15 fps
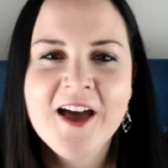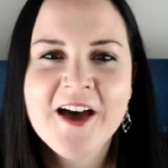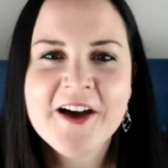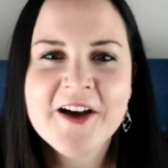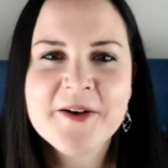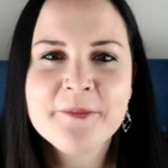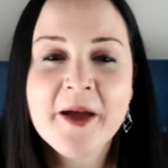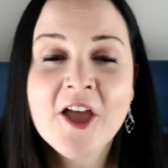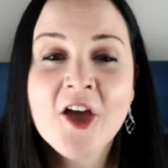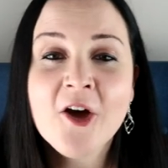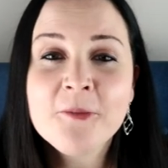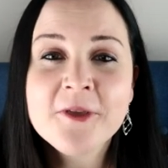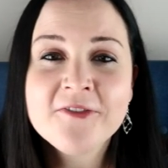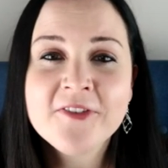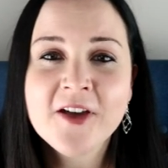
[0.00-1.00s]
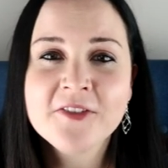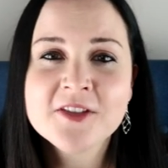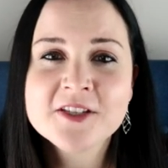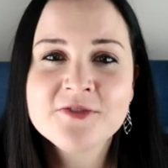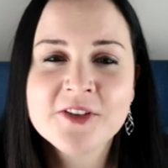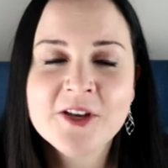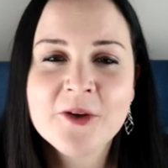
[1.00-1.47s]
I hope you found
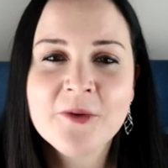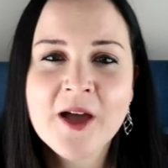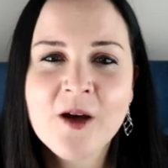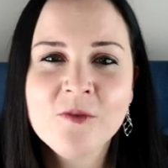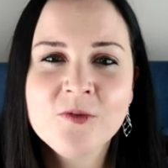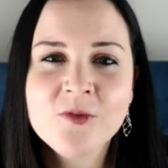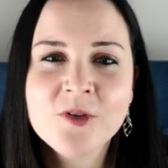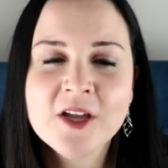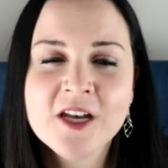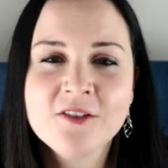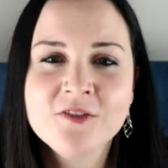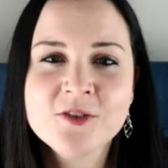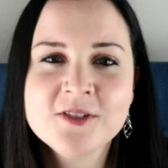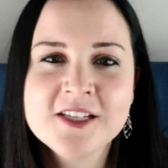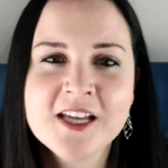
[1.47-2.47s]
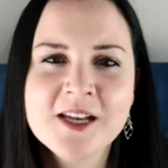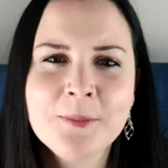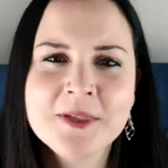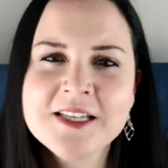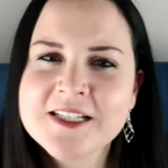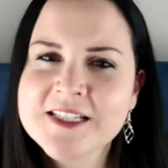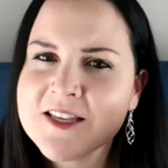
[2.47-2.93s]
this video helpful, and if you did,
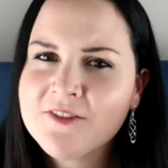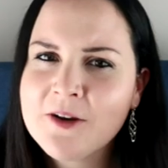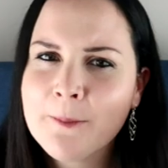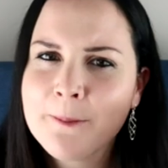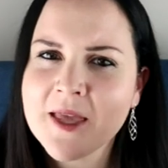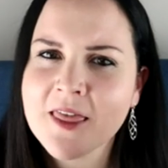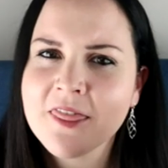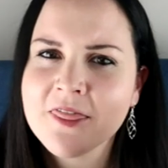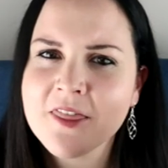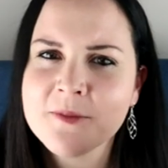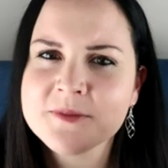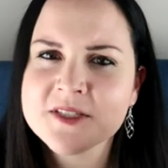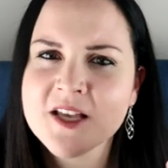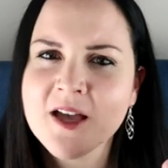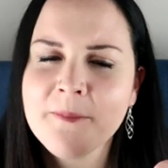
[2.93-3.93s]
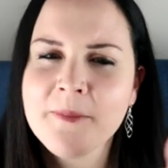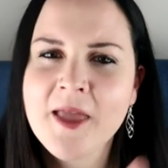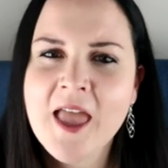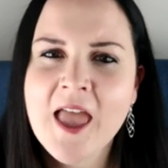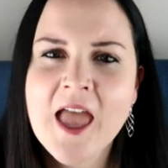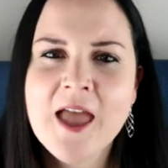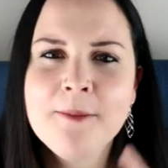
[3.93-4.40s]
please give it a big thumbs up,
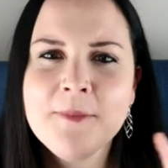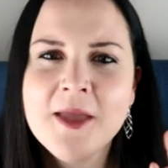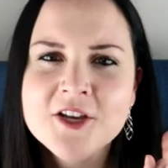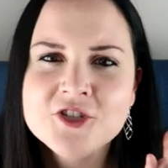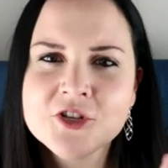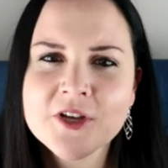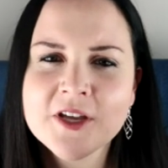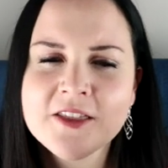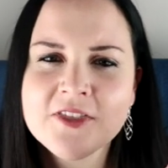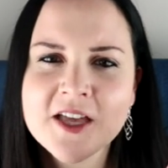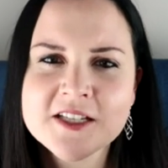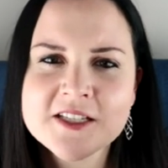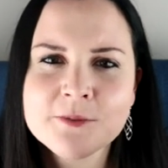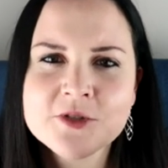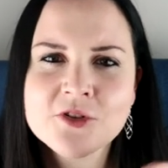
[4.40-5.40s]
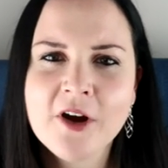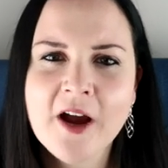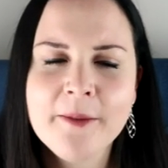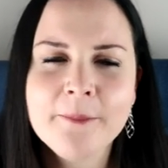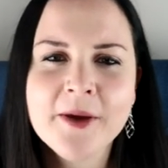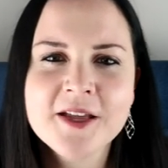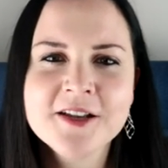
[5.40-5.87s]
and make sure you hit that
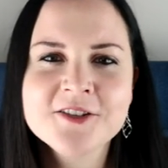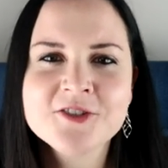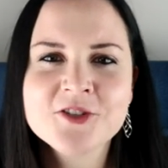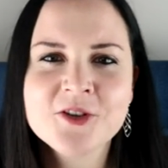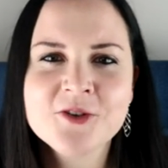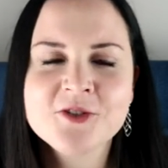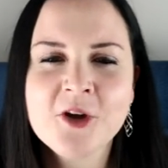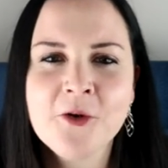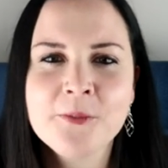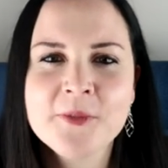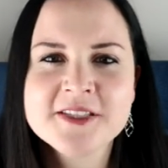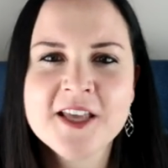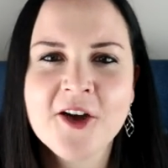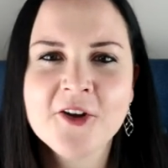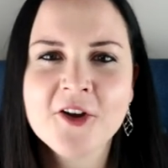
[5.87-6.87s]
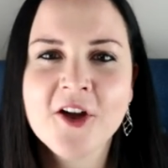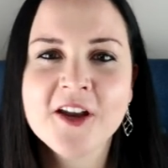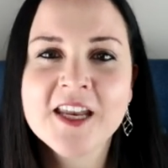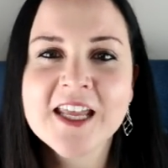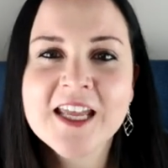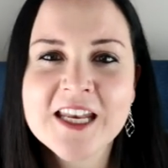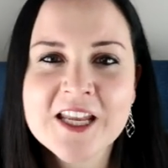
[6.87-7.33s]
subscribe button so you don't miss out
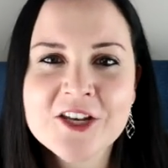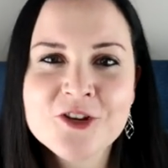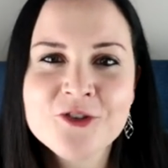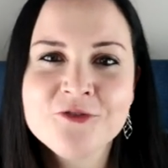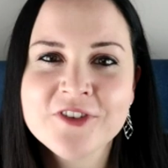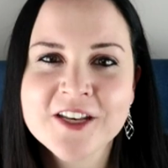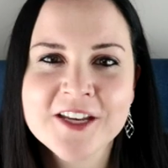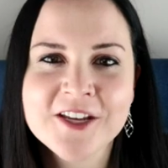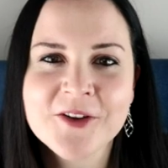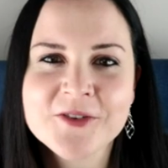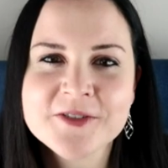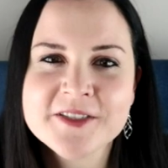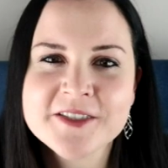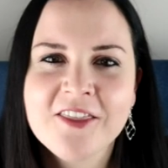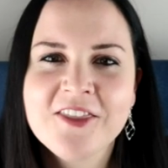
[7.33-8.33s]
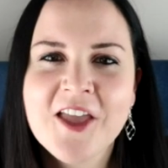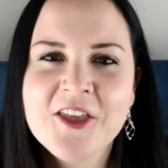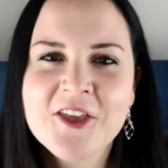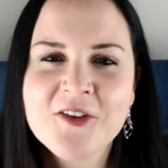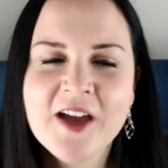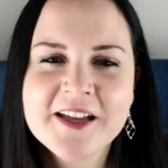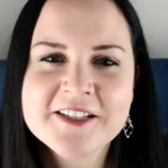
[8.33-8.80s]
on any new videos.
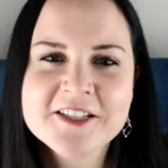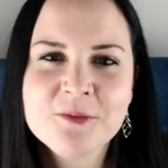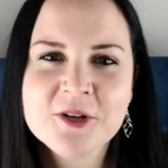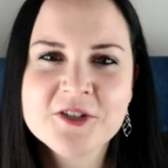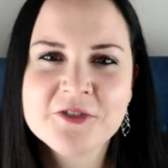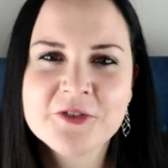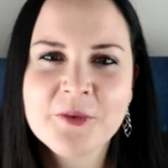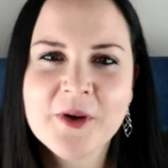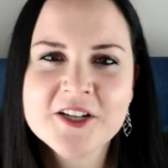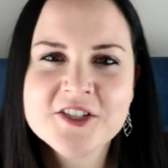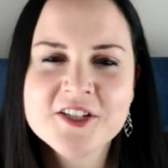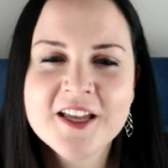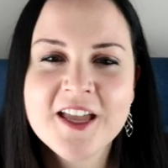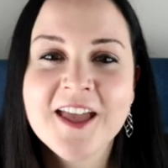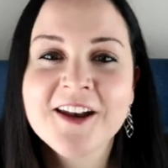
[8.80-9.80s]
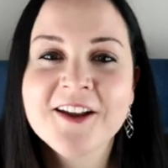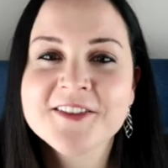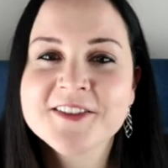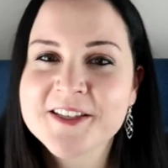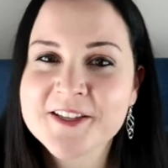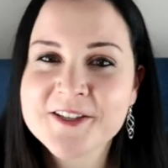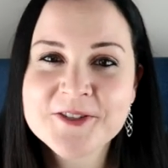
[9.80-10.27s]
Thank you guys so much for watching, and I'll
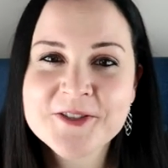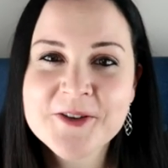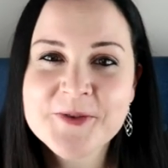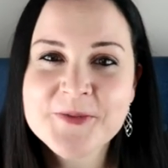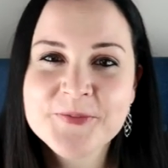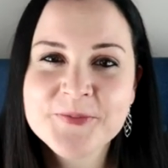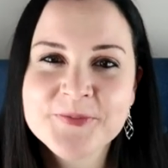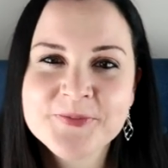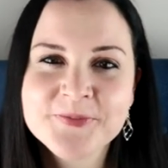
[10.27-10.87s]
see you soon.